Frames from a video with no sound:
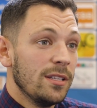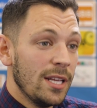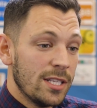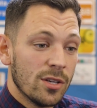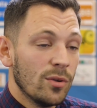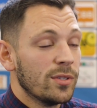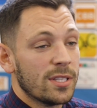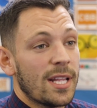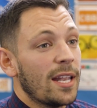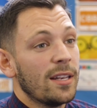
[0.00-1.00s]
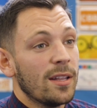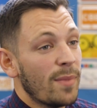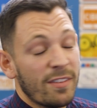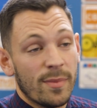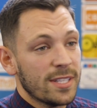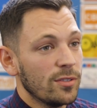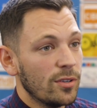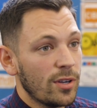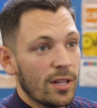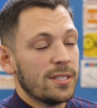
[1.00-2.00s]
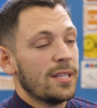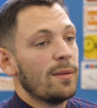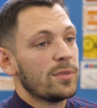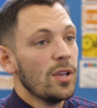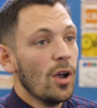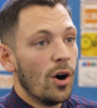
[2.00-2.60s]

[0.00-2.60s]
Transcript: need to understand a mathematical concept,